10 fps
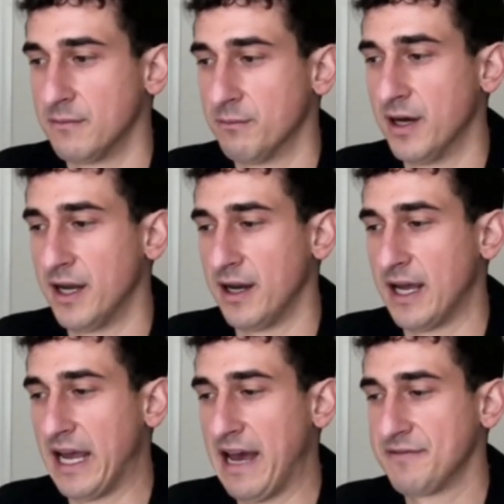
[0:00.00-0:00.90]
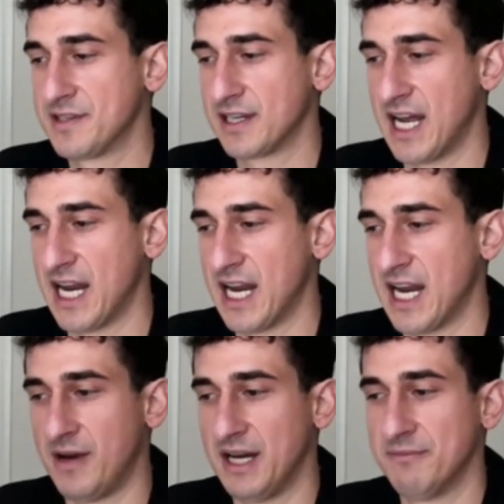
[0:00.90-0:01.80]
but I have to kind of
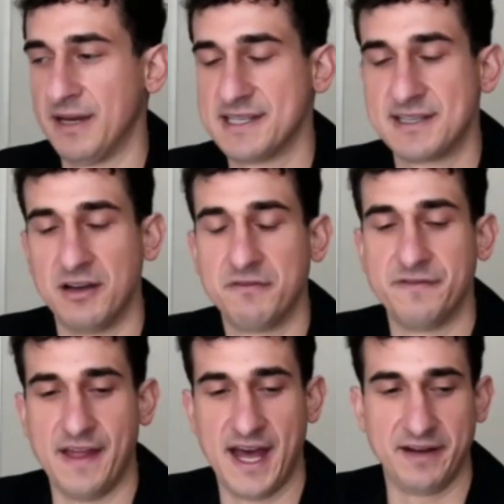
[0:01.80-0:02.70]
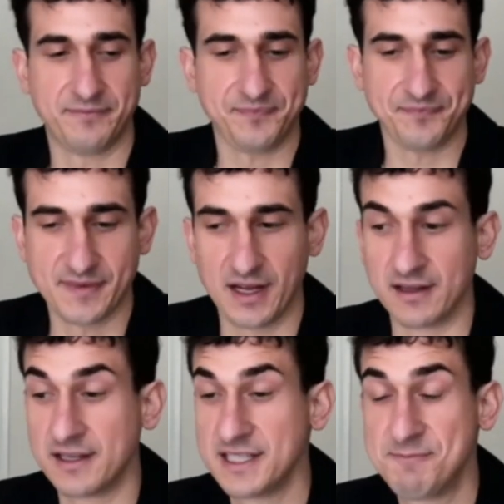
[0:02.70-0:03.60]
remind myself that
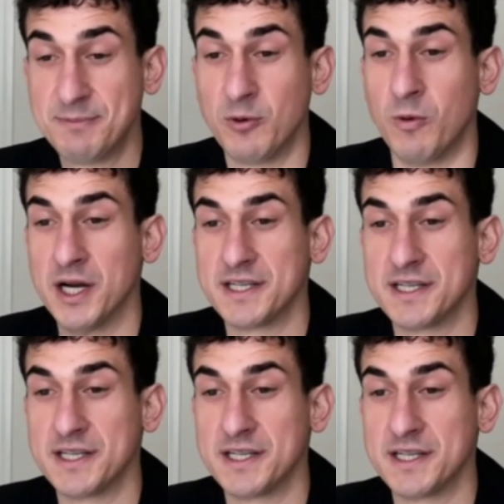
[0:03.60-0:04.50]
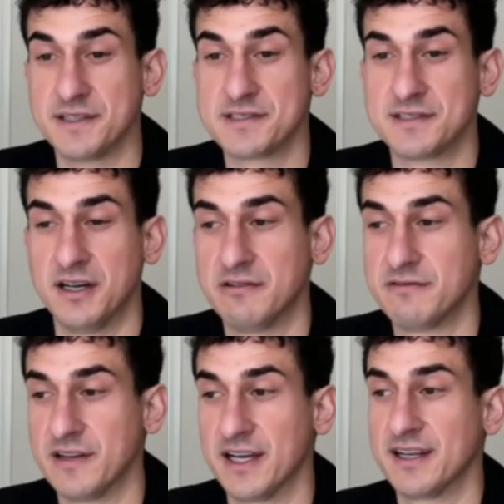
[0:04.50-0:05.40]
at least people want to steal this
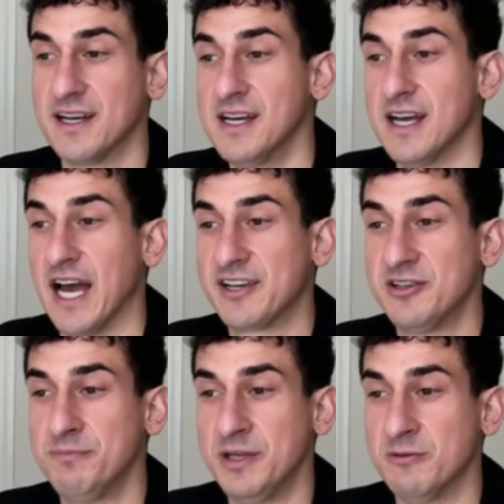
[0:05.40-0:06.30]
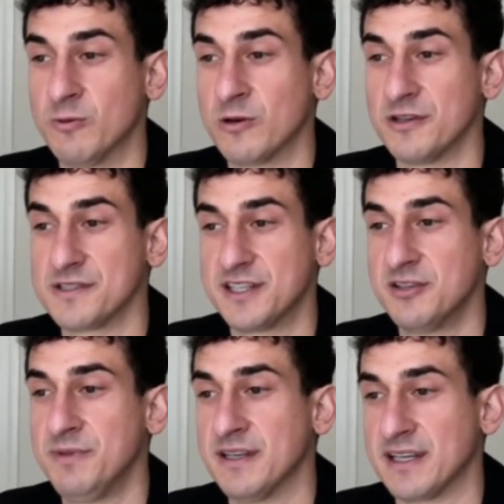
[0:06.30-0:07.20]
stuff. Like I could be worse. It
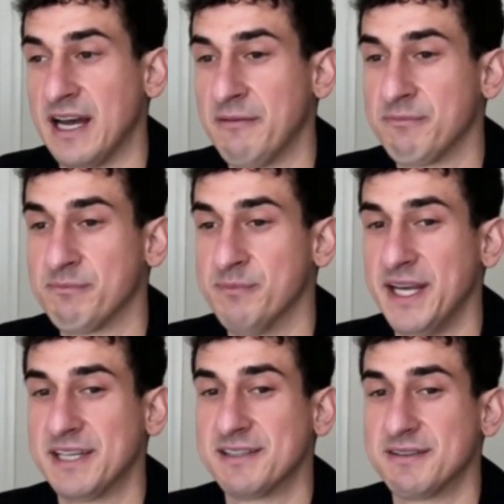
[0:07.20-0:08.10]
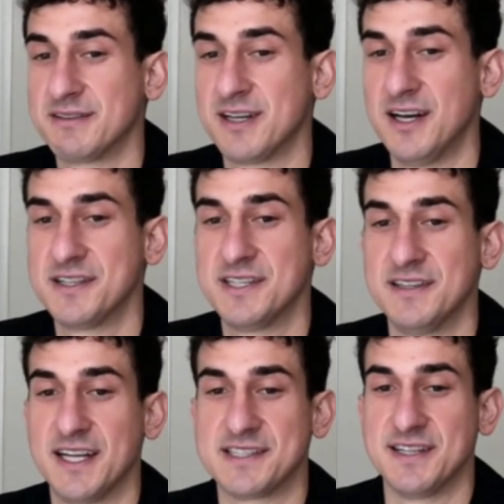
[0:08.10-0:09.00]
could be like I make content
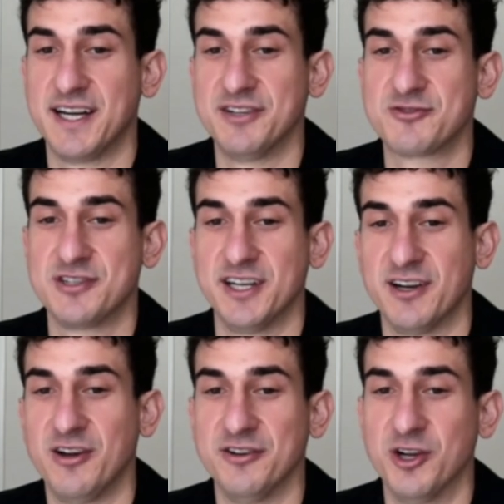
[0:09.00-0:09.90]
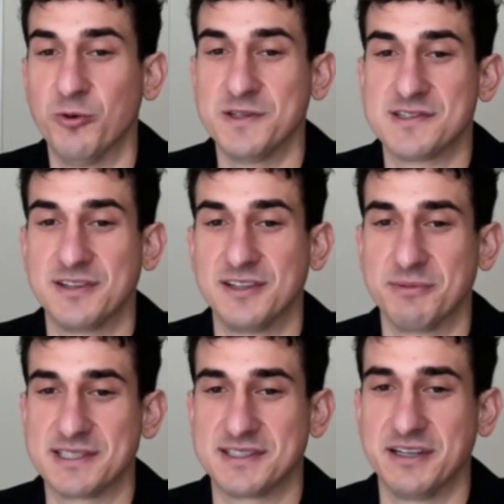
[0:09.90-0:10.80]
that's not interesting at all, and no one's stealing
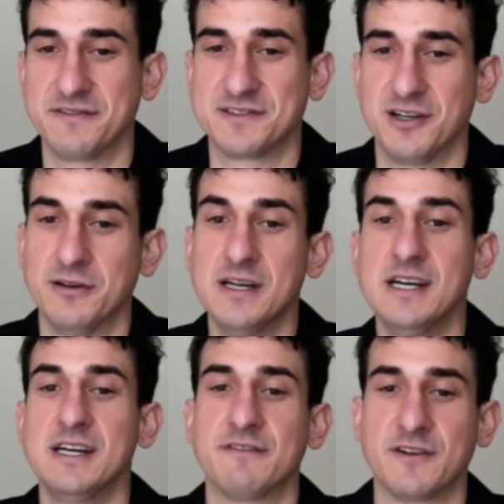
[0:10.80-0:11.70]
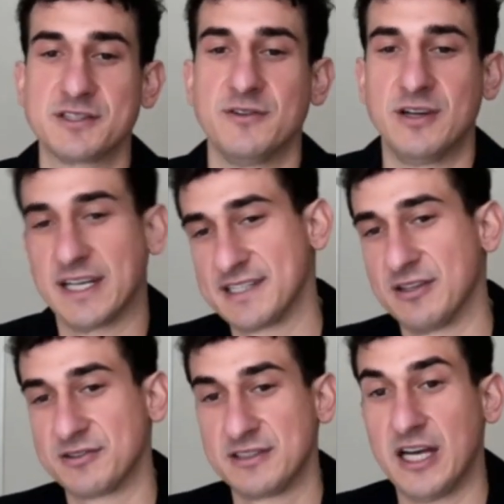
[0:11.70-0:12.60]
my stuff. So first of all, I guess
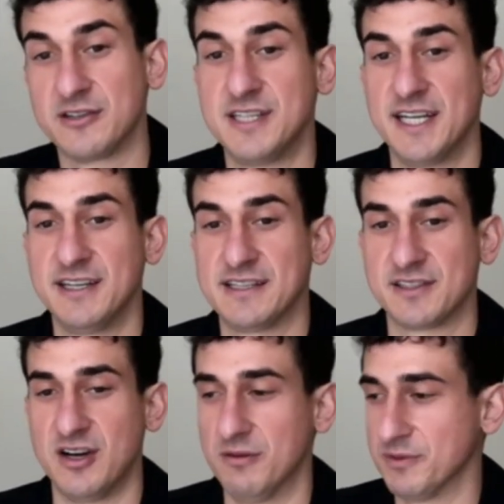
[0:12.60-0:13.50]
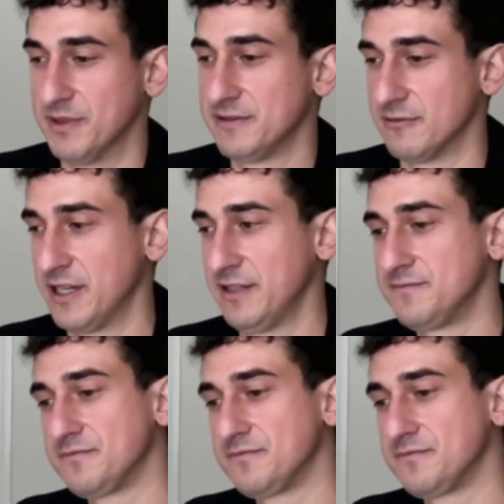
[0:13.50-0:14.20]
I'll I could take it as a compliment, right?